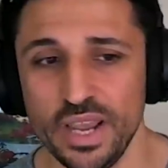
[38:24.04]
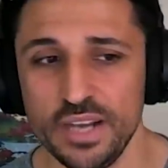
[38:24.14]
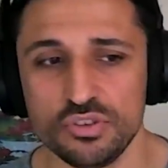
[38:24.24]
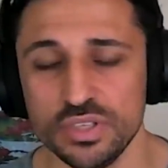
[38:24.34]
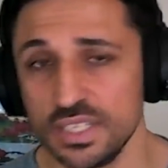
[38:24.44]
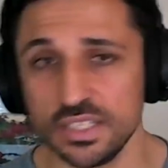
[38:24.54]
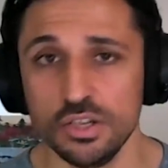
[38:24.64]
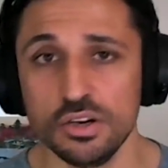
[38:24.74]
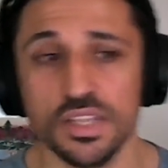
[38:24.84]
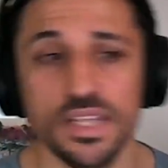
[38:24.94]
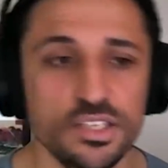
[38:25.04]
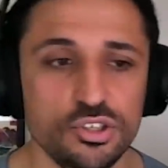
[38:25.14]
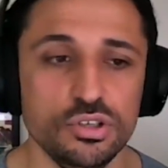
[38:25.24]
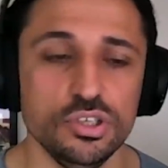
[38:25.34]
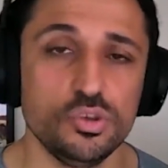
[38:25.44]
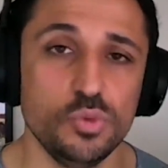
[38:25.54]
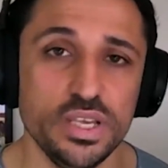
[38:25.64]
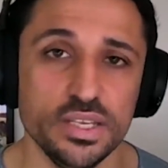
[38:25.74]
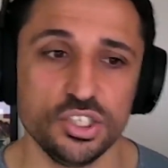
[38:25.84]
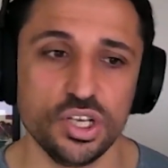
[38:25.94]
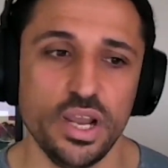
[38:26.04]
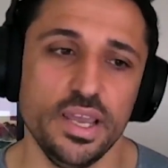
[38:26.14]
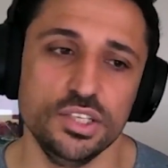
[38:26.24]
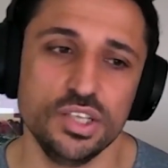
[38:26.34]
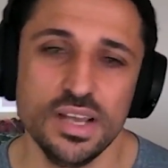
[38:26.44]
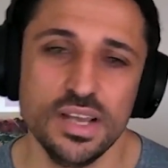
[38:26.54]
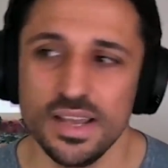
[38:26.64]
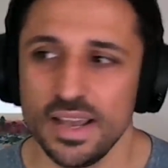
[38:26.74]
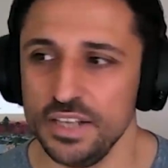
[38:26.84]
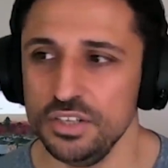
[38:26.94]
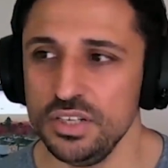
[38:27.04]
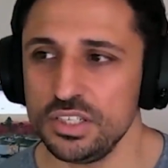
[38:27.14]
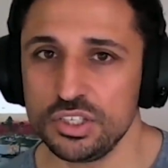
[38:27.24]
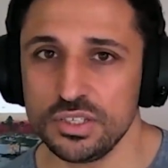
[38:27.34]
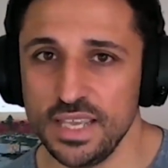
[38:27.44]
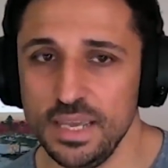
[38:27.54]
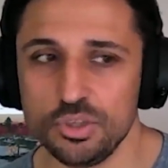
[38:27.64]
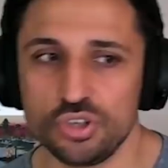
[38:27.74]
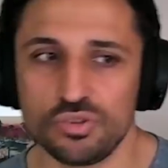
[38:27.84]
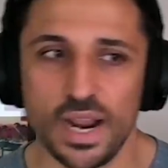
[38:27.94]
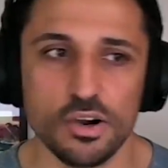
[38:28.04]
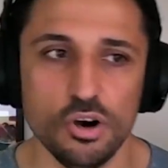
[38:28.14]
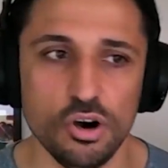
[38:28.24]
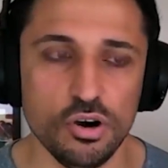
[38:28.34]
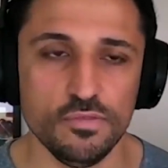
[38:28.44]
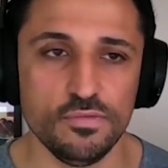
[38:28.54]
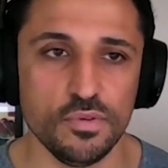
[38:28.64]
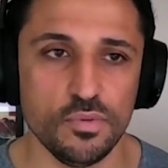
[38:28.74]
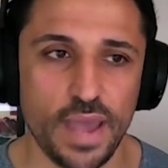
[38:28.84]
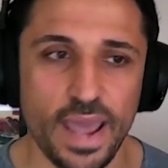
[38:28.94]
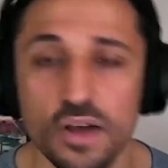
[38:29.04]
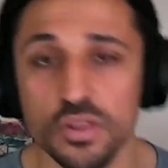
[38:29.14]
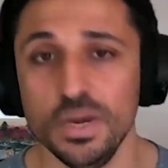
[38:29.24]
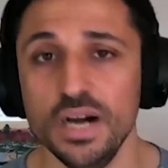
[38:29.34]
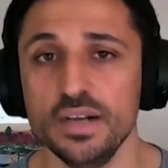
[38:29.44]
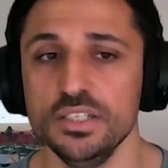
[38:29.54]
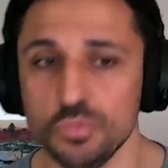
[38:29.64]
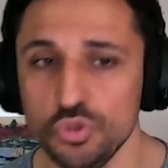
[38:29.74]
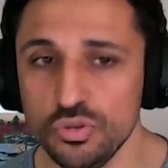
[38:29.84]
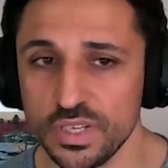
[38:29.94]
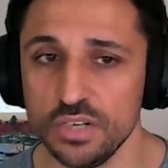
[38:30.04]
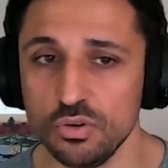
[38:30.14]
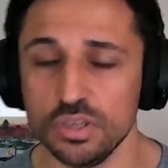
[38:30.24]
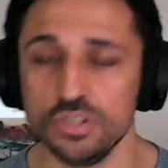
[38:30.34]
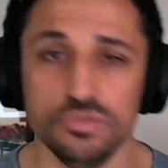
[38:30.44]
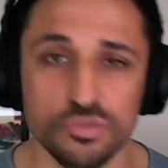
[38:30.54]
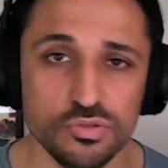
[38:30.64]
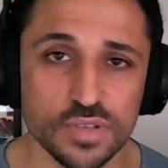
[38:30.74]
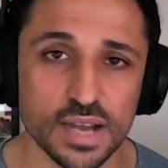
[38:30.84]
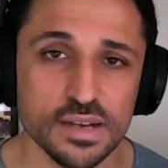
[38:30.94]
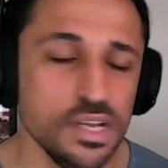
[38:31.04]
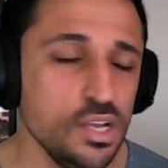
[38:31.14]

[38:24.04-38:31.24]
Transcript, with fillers: your entries. There's a lot of things you can tweak and change, and you need to keep track of how the market is moving in order to do that.